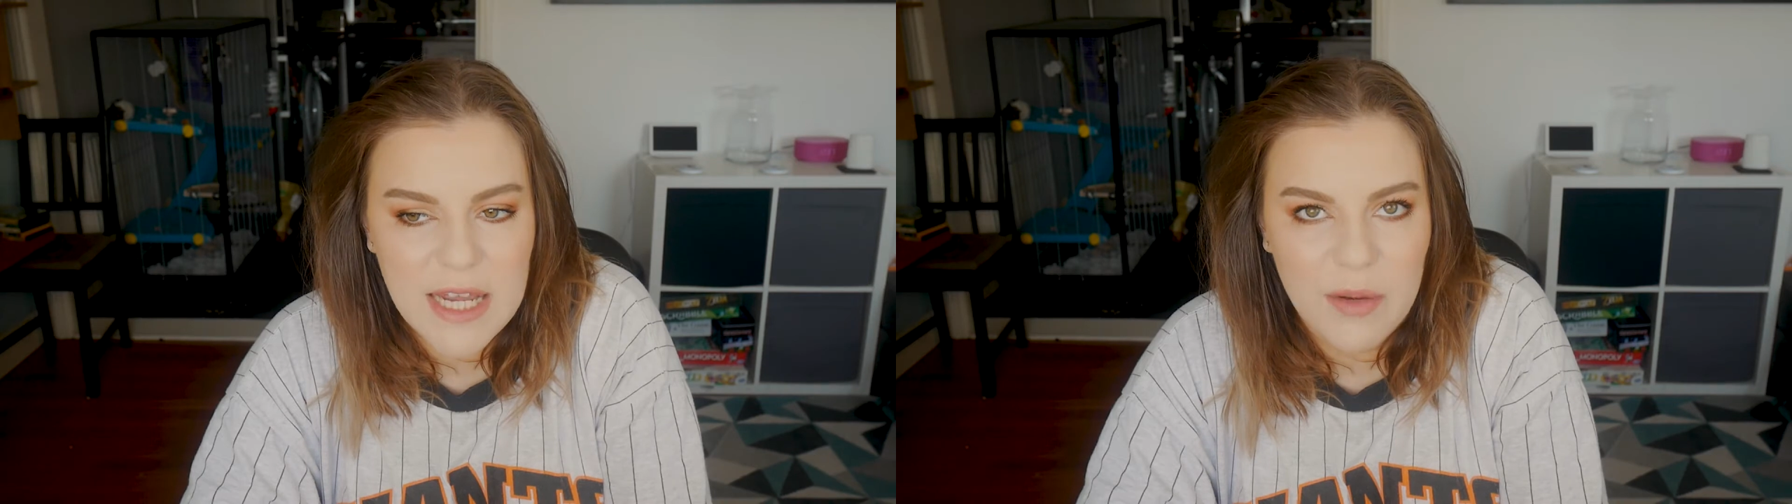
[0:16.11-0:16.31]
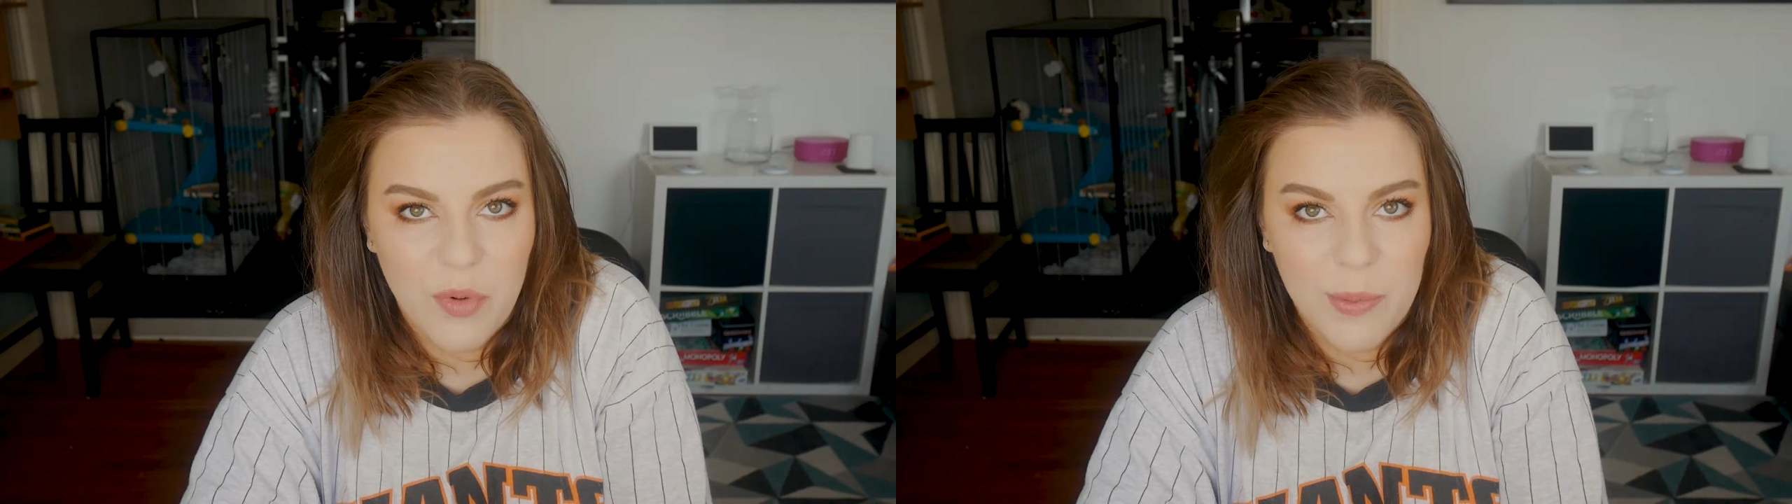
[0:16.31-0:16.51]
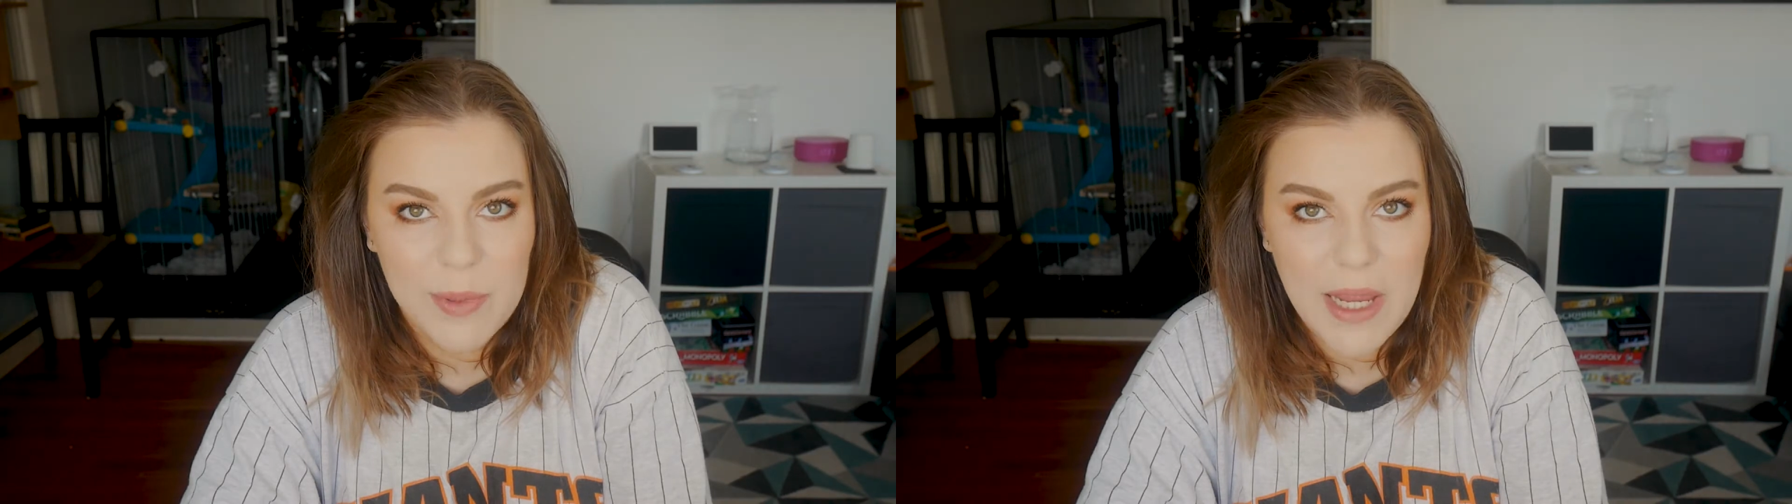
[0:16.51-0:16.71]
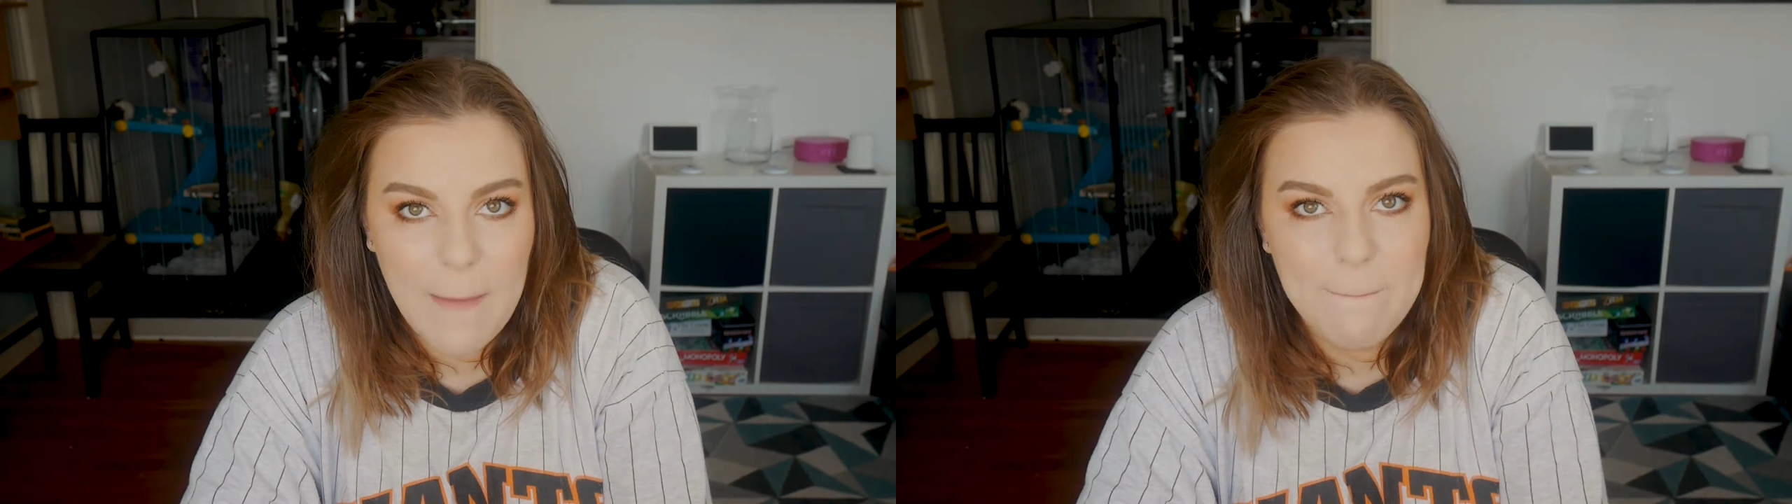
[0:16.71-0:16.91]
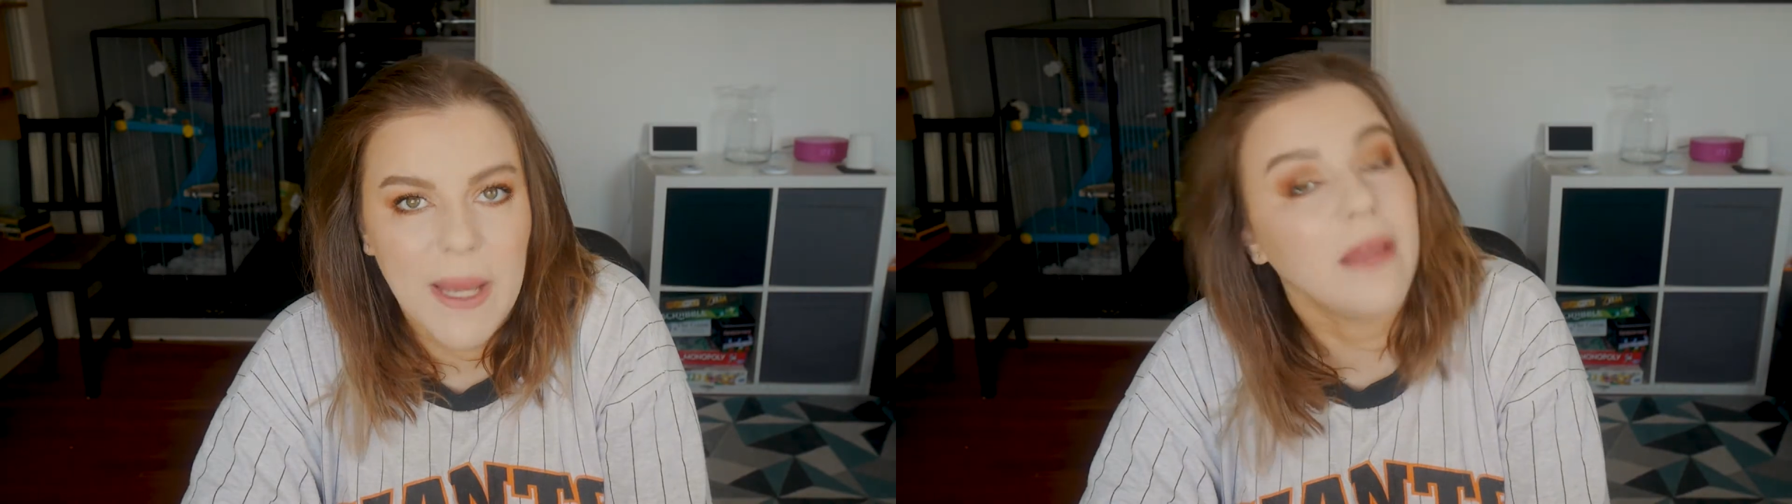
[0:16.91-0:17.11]
tan probably
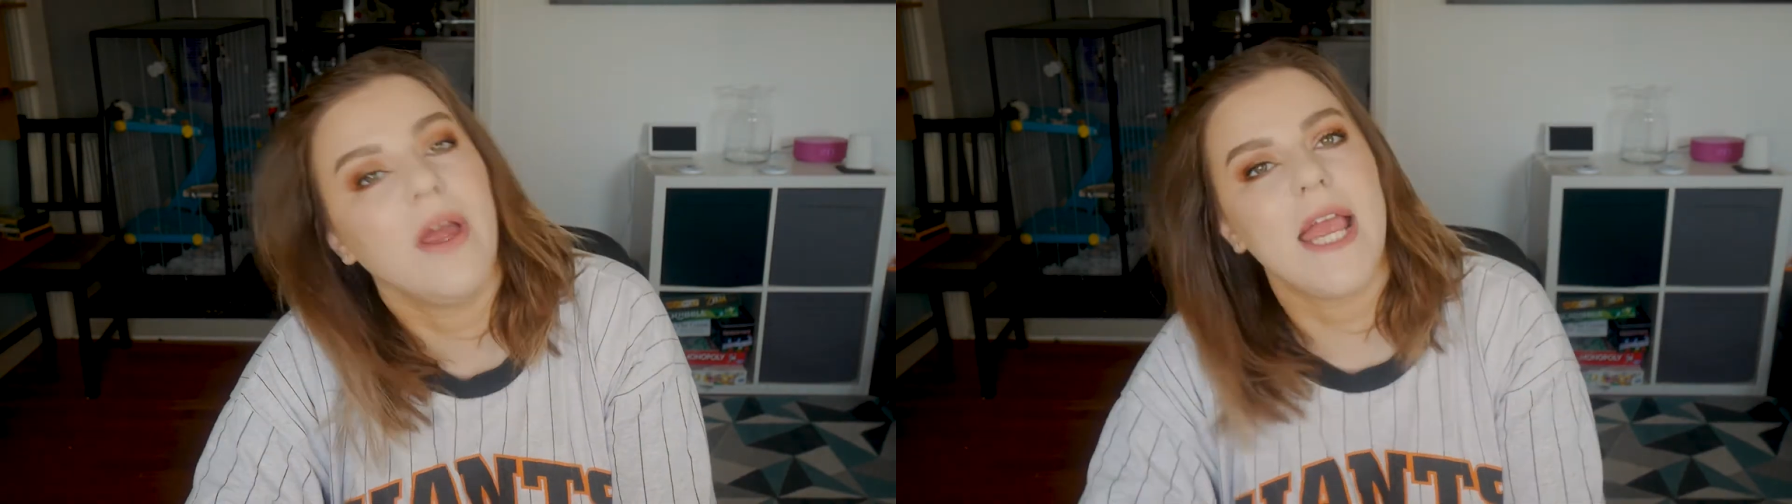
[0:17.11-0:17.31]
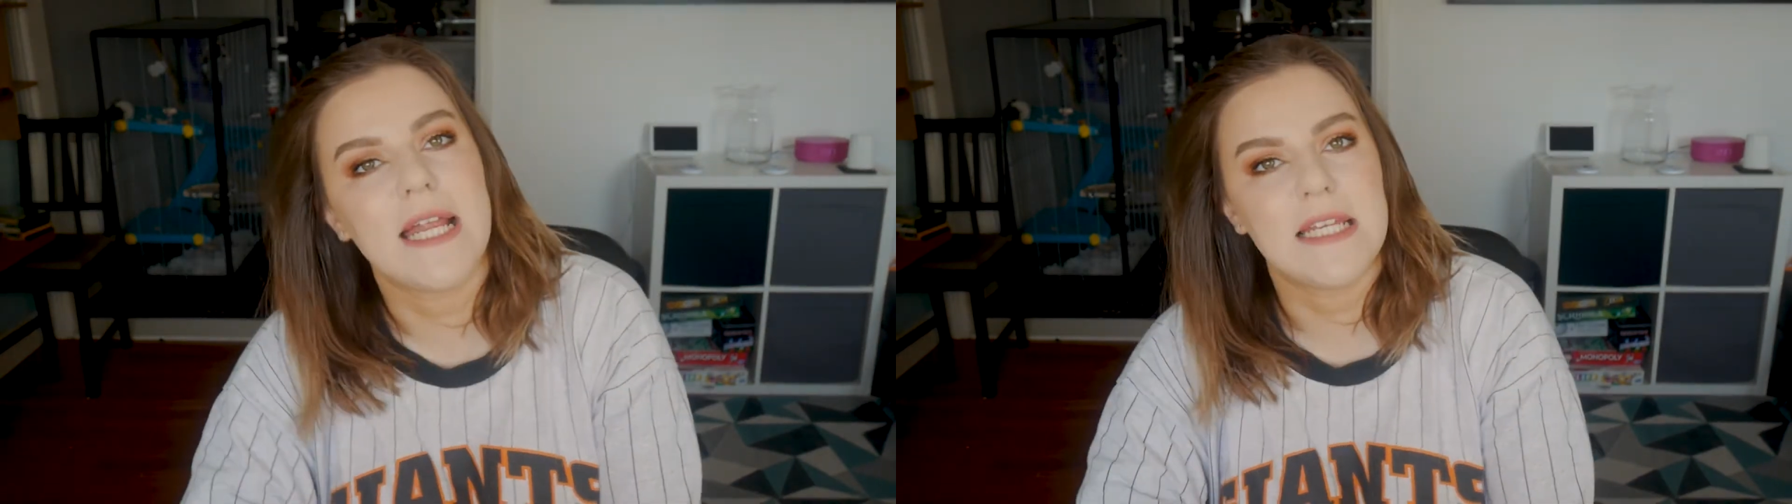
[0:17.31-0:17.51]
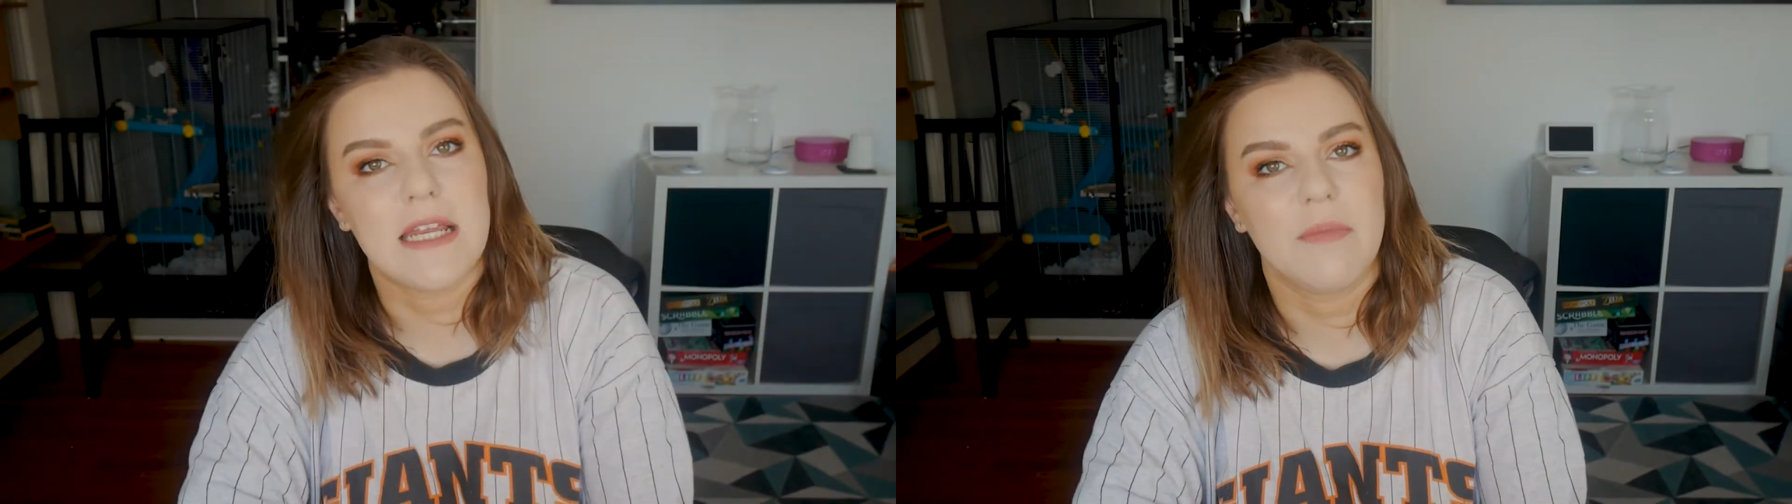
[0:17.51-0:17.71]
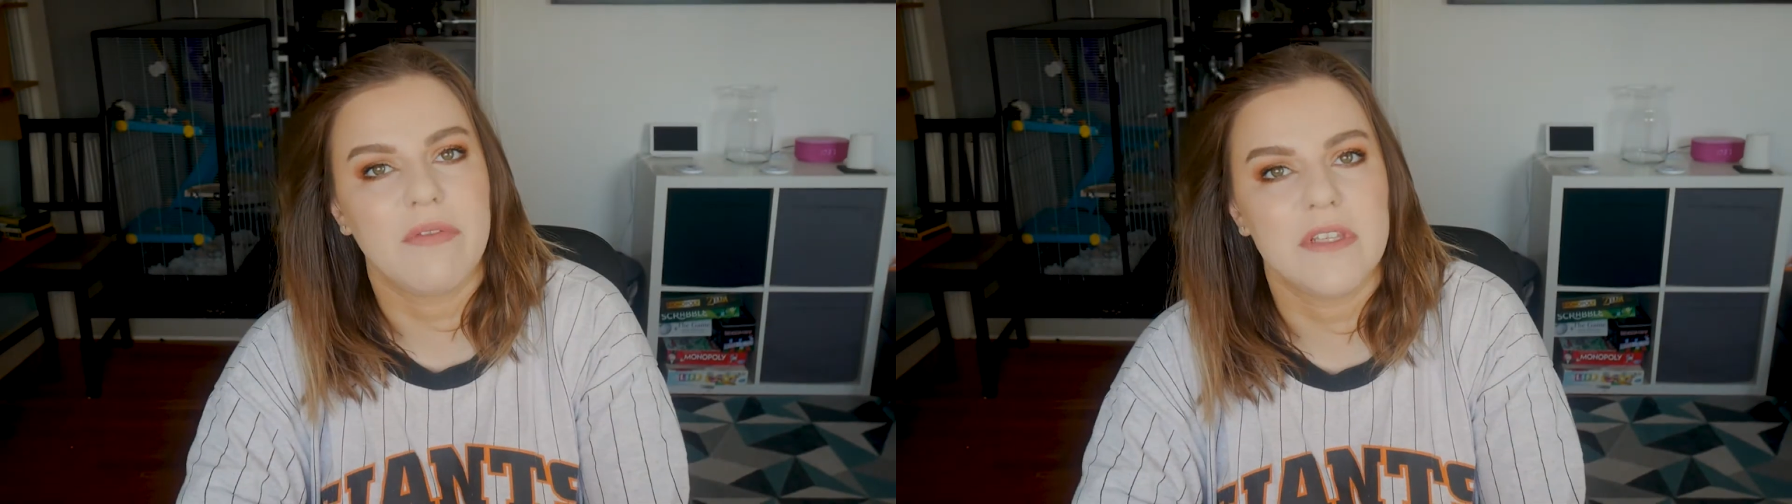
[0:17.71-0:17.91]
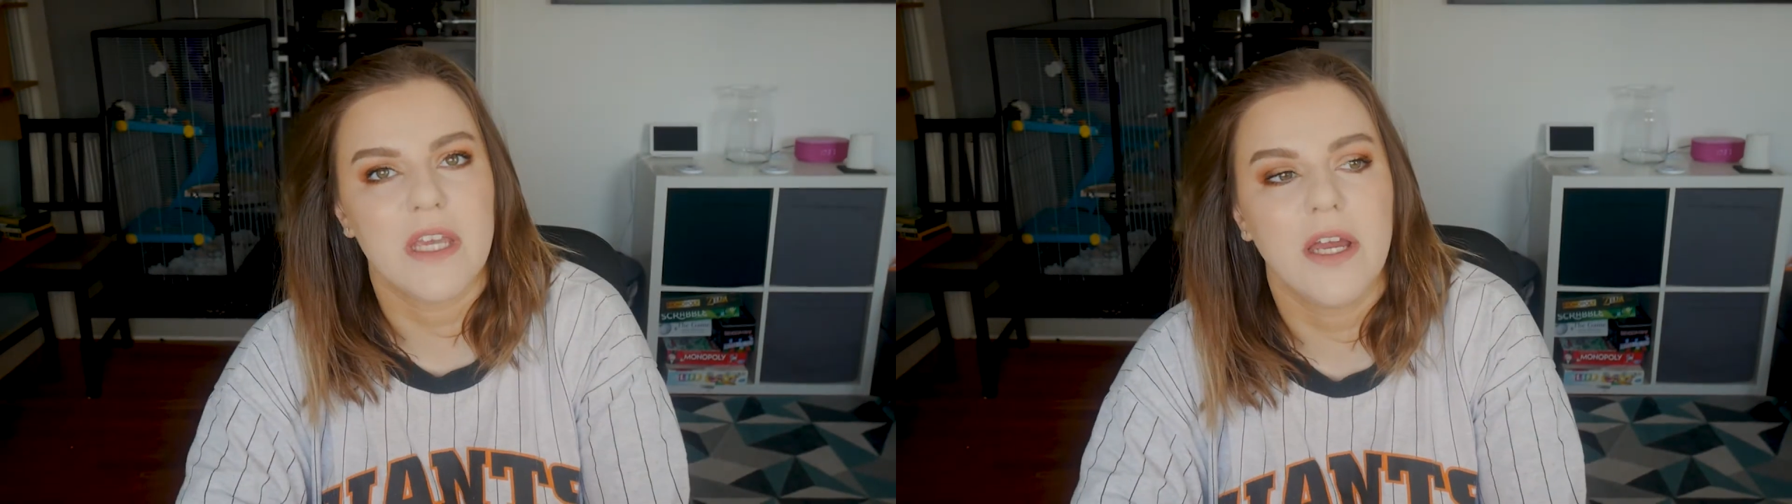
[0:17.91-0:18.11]
about 18
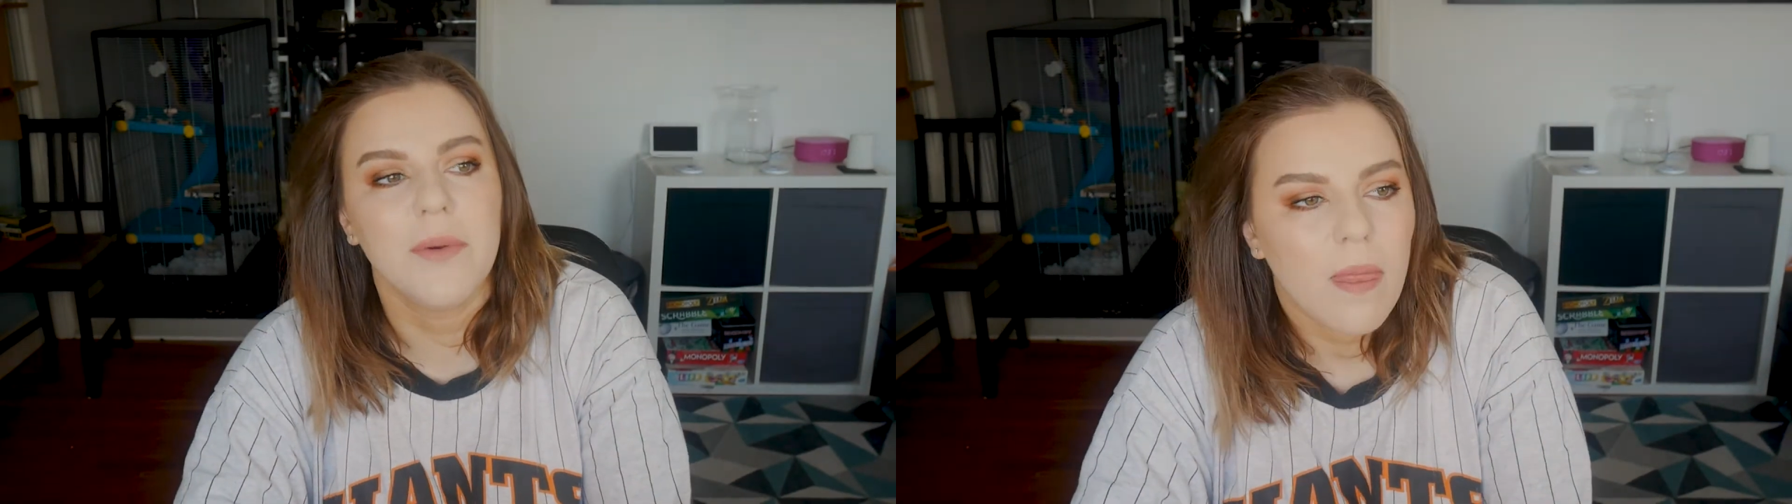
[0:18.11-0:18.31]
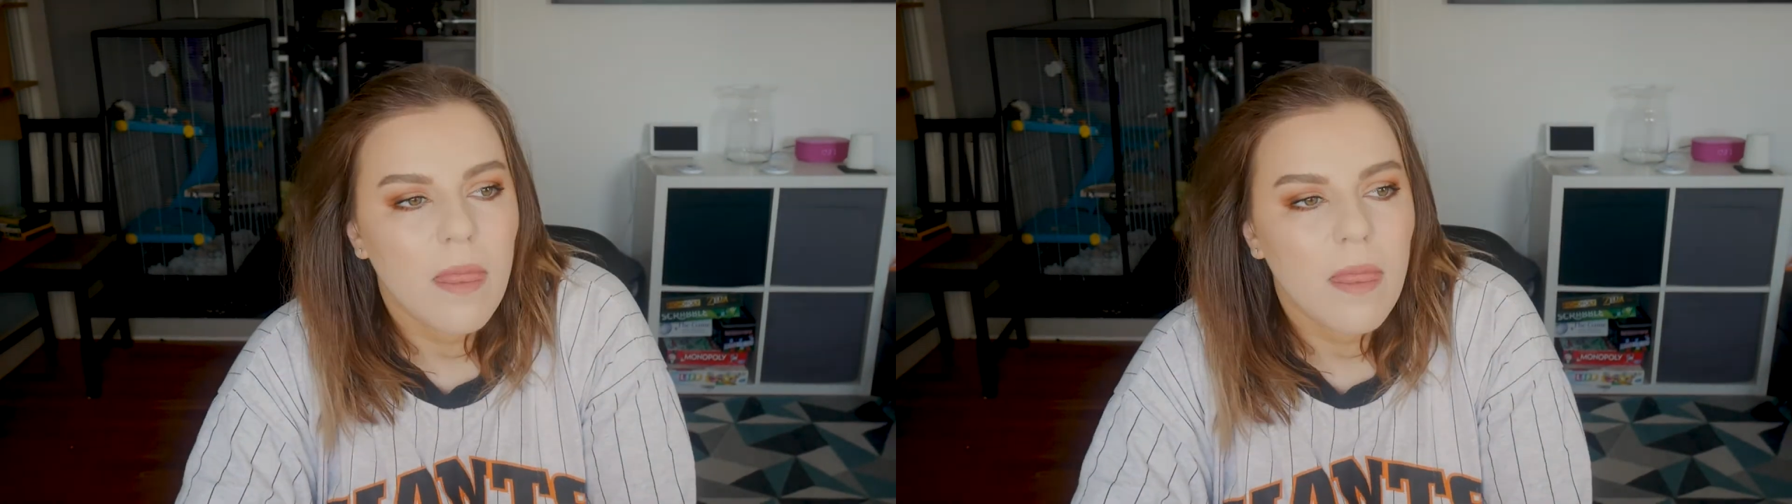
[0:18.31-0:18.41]
months ago,